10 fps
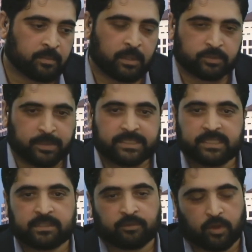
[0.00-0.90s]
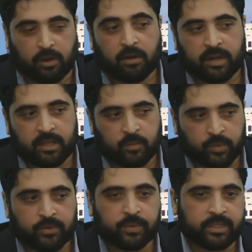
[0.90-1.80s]
I was mentioning on our end,
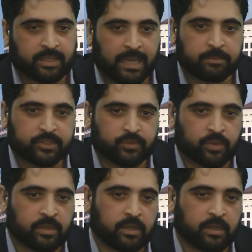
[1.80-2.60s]
we're doing a campus tour.